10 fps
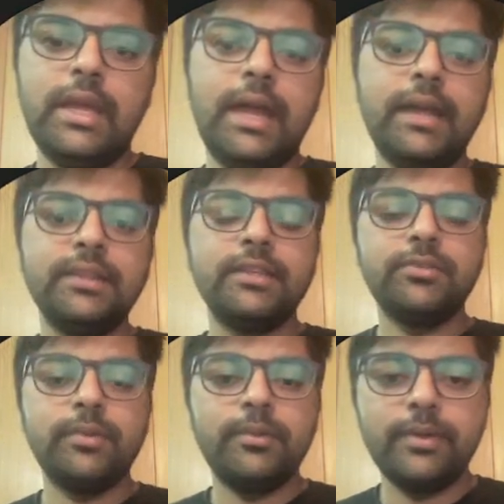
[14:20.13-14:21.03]
And this
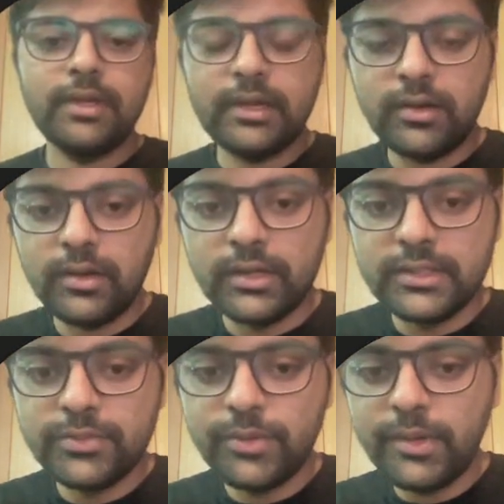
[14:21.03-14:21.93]
will be
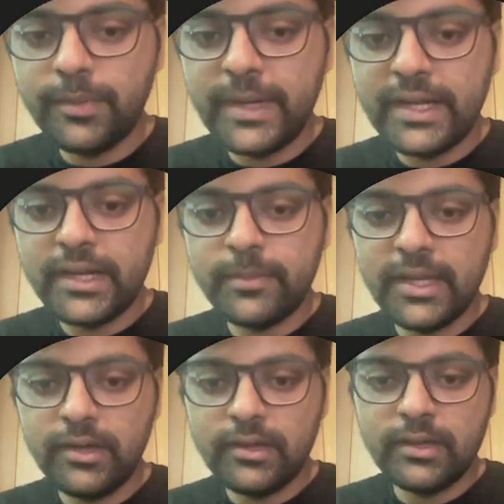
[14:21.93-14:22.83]
maintained by,